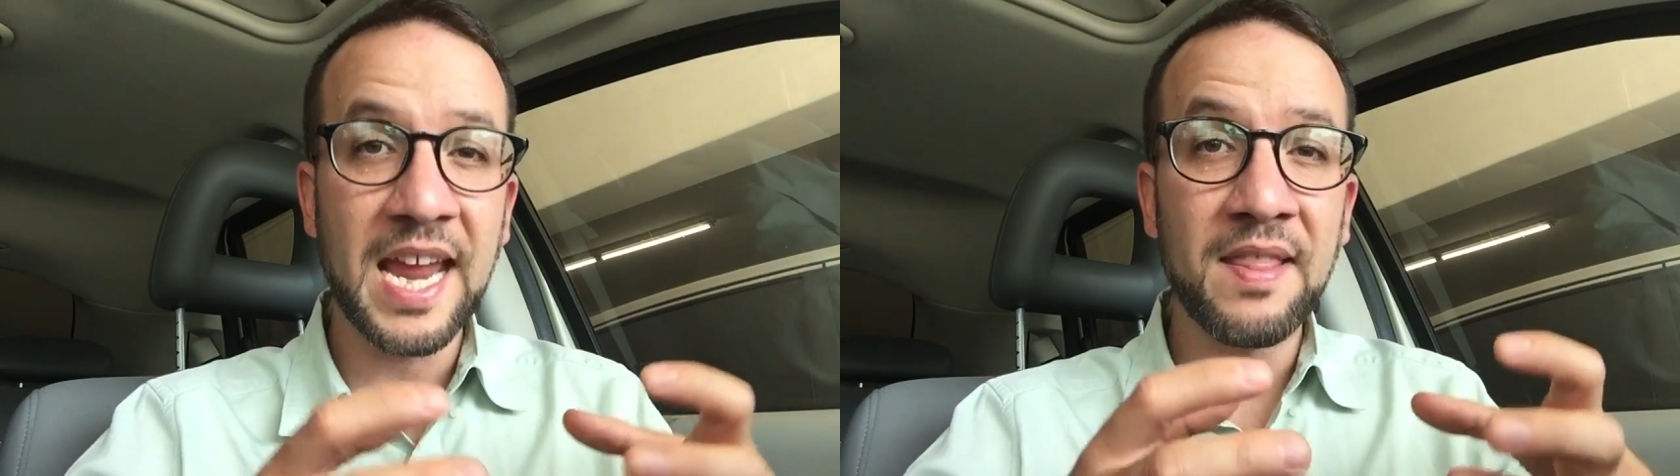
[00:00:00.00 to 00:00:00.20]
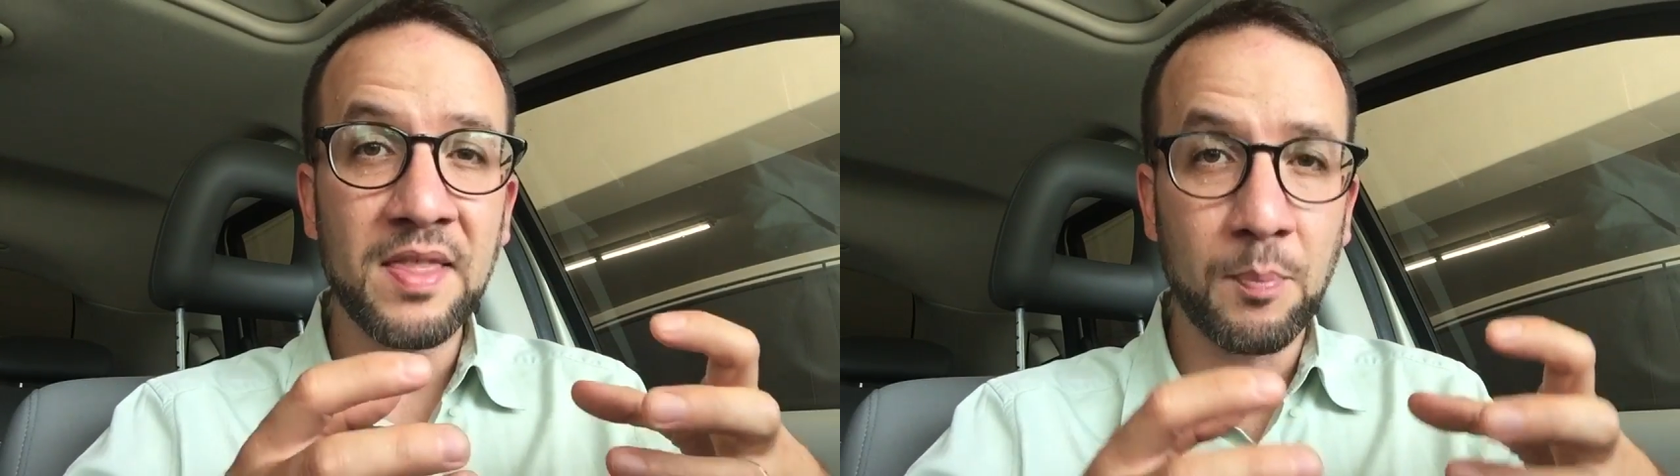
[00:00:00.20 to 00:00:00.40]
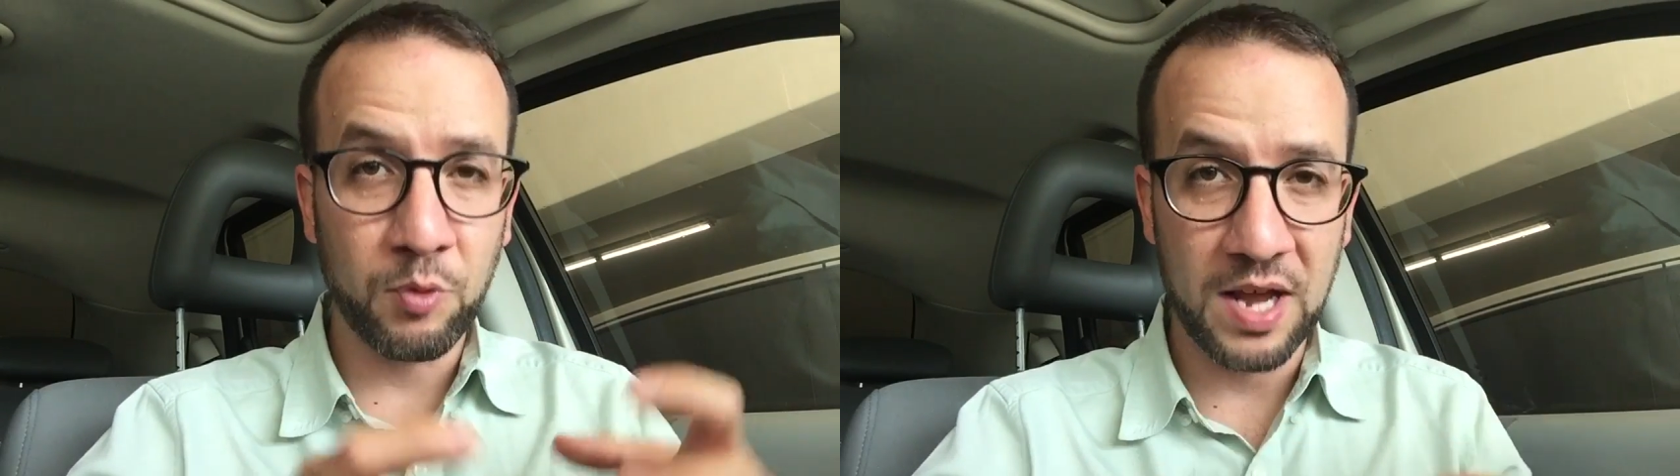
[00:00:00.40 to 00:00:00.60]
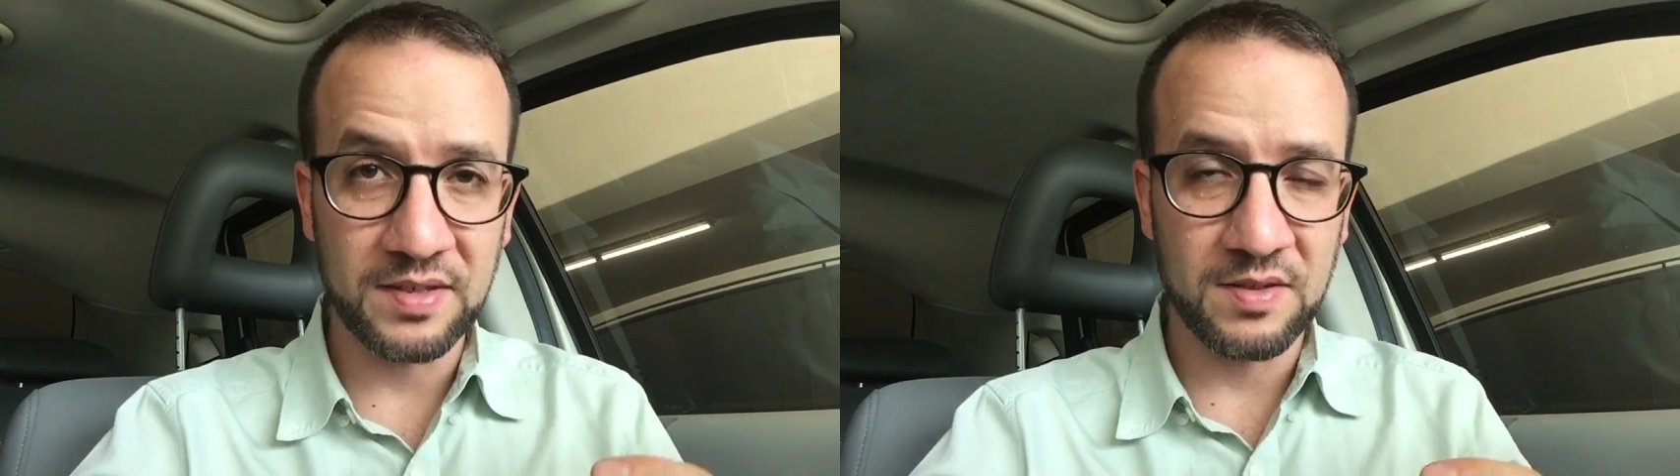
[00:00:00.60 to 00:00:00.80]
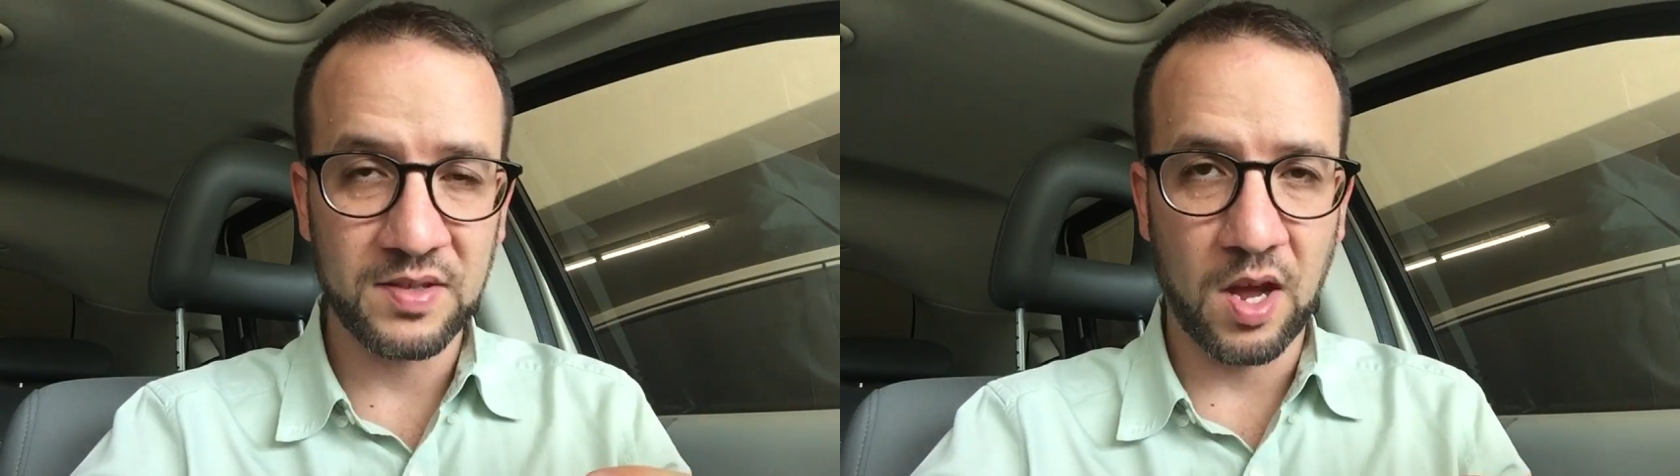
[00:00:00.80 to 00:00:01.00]
in the
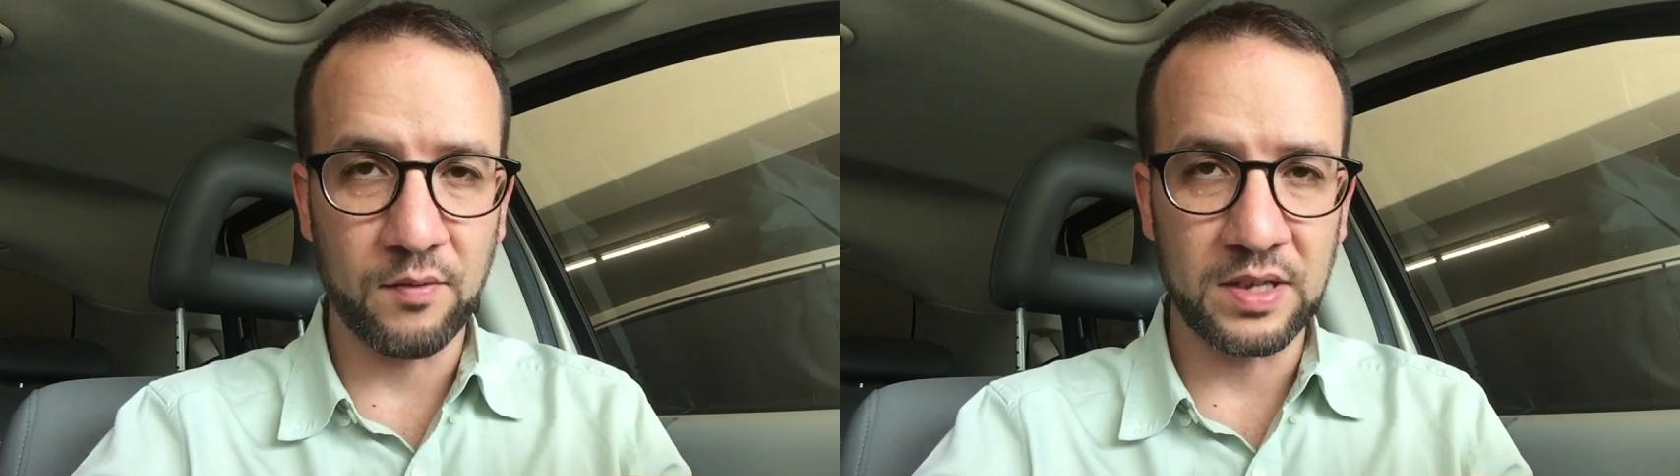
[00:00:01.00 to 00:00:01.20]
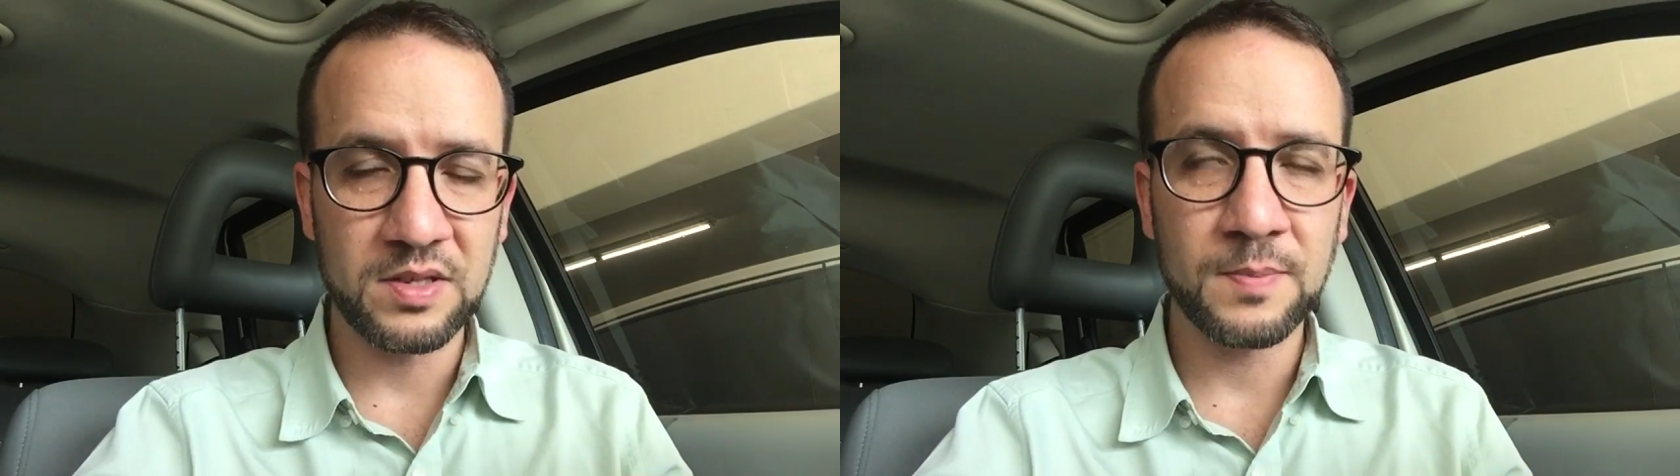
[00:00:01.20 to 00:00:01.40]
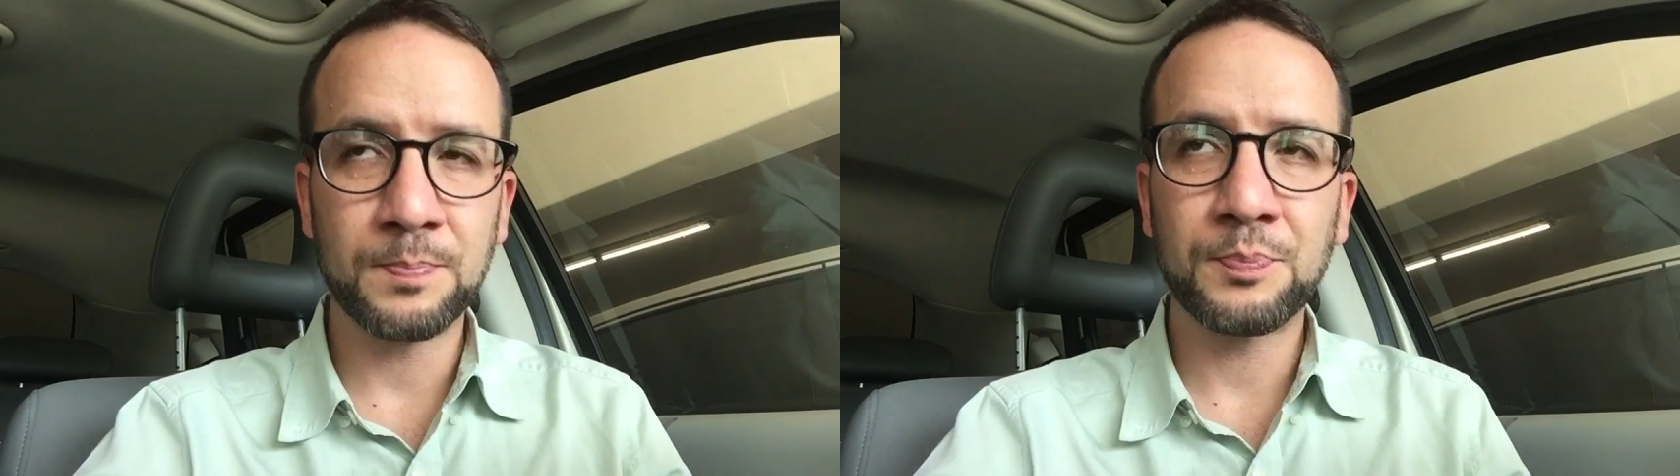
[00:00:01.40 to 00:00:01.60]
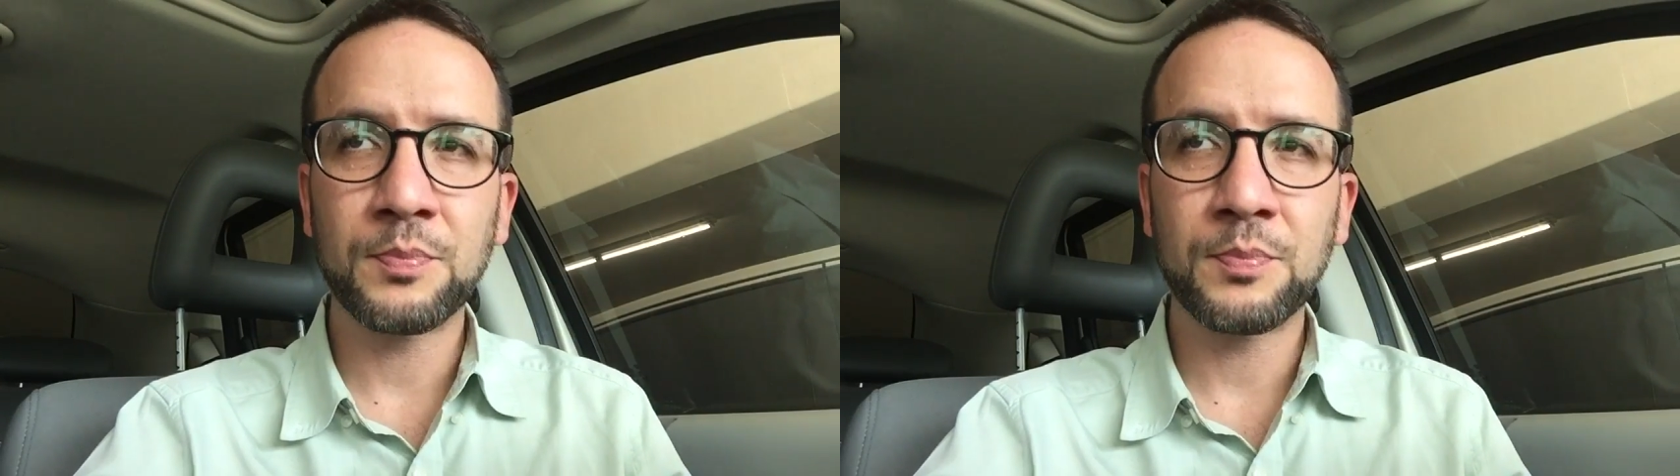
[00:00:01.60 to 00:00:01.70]
presence of it.